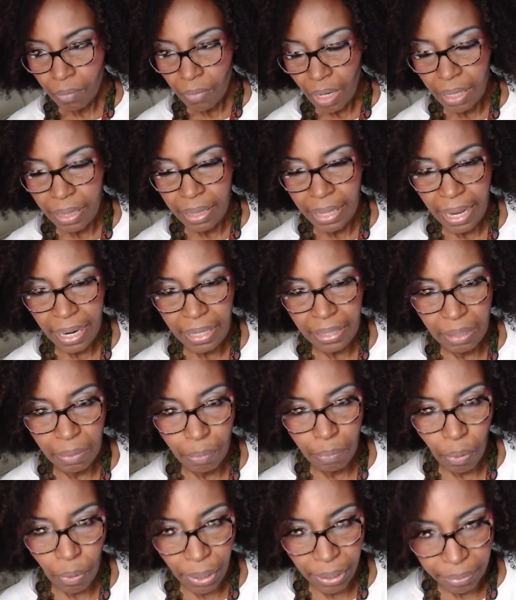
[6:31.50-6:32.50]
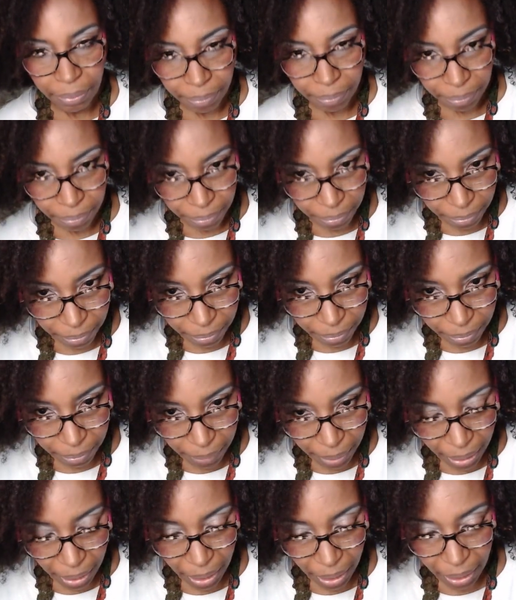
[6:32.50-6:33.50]
that is important
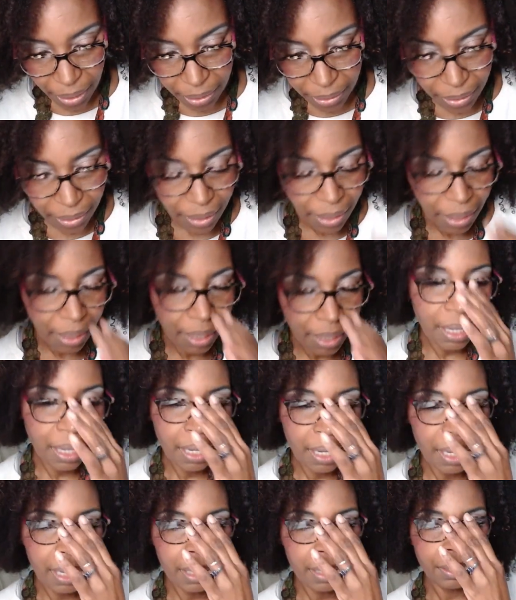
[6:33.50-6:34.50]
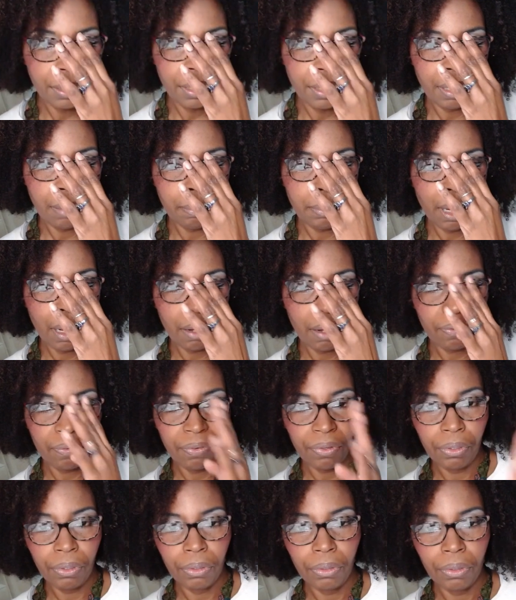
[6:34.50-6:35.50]
because cheap dog
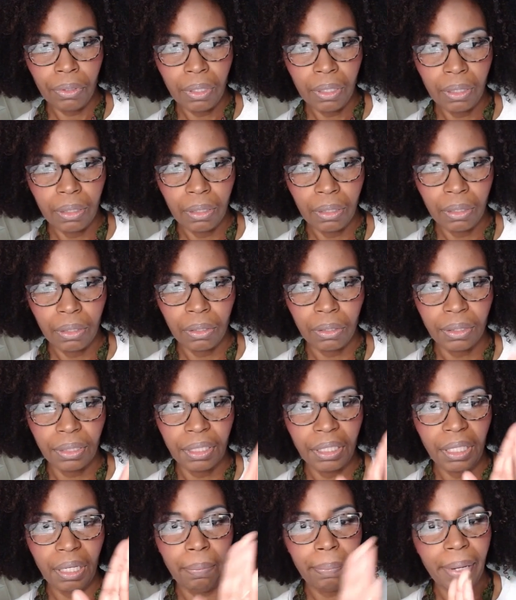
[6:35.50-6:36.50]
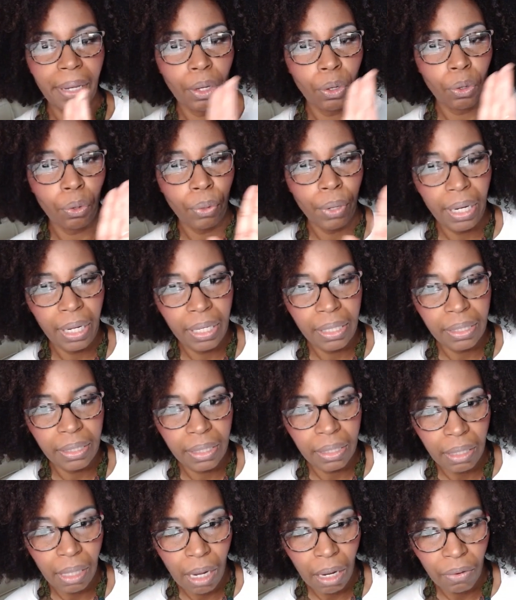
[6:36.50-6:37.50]
food or cheap ingredients
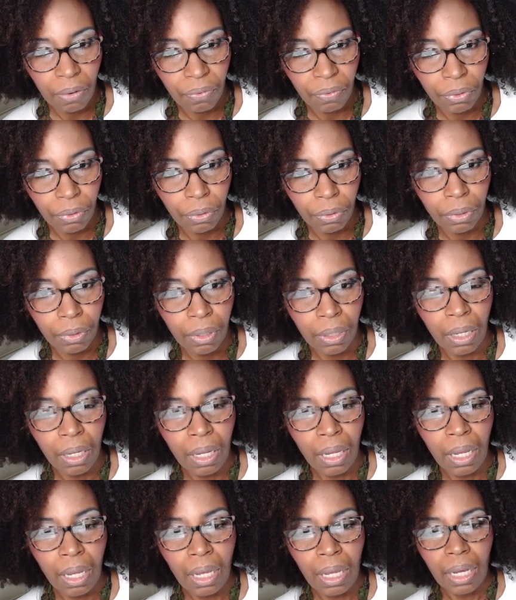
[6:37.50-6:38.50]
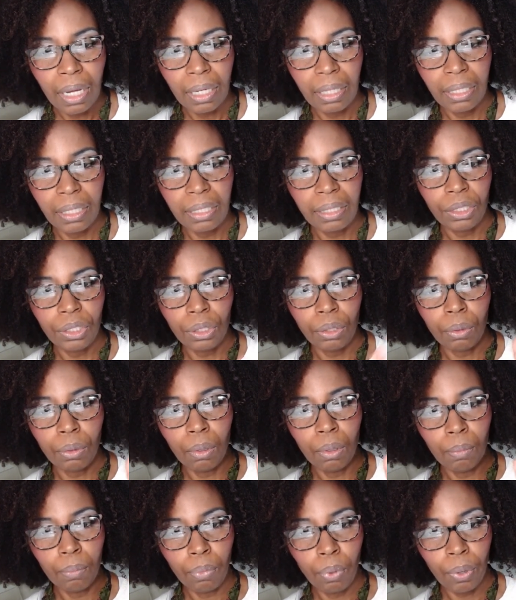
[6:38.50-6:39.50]
in dog food lead to
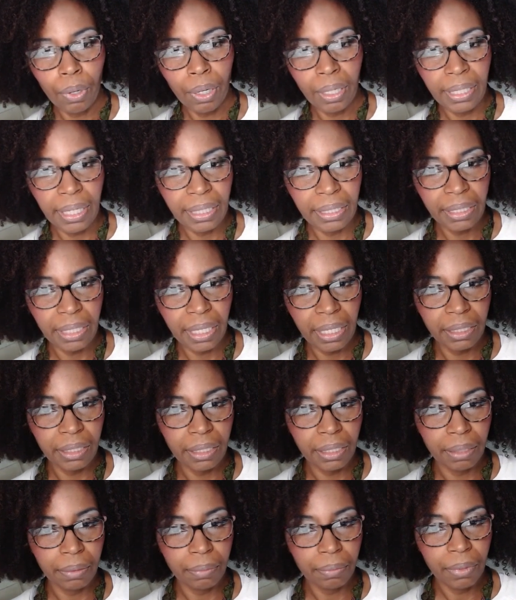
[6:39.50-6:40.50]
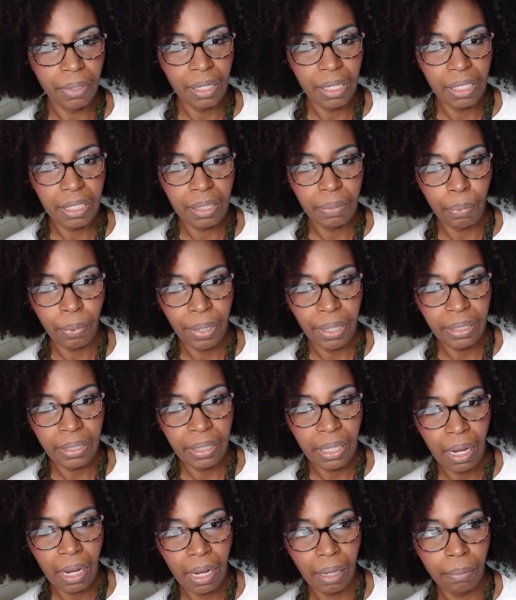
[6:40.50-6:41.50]
poor digestion. It's
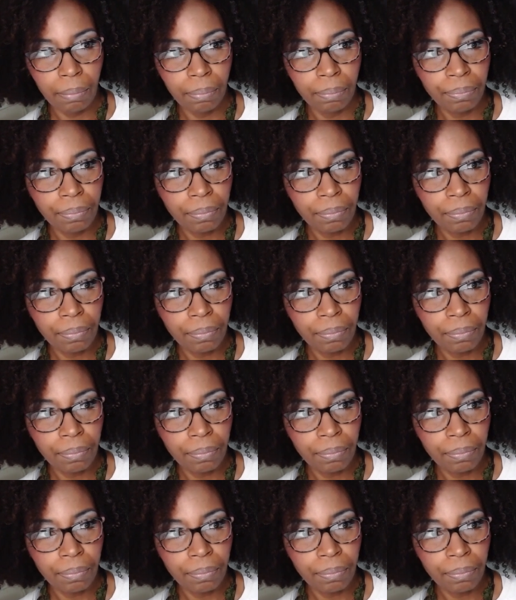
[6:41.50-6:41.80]
springtime